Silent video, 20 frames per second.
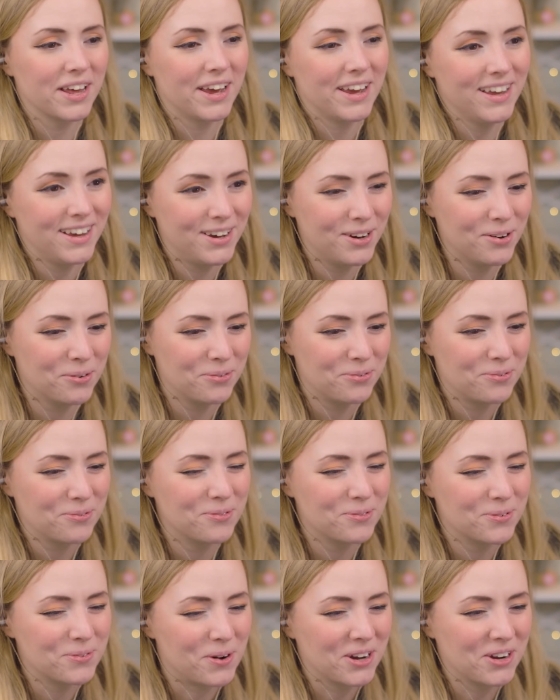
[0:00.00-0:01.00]
like
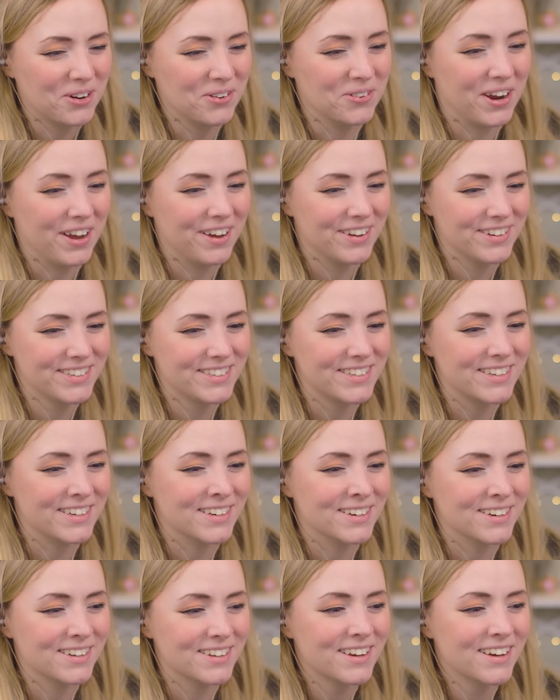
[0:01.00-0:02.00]
walk around
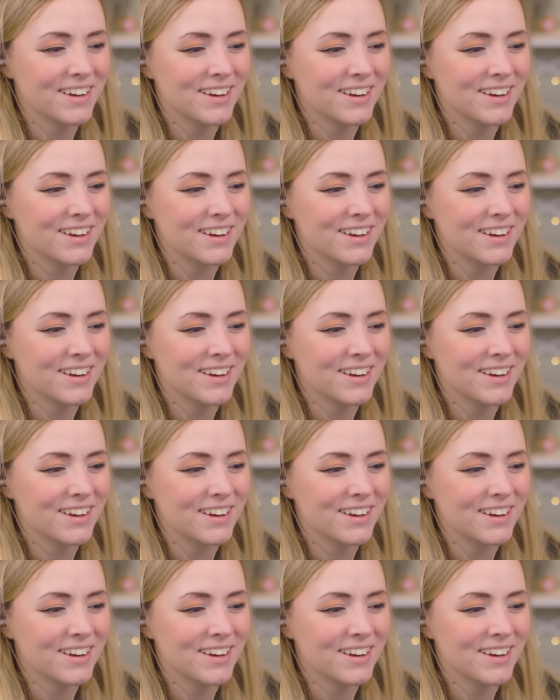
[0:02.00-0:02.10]
in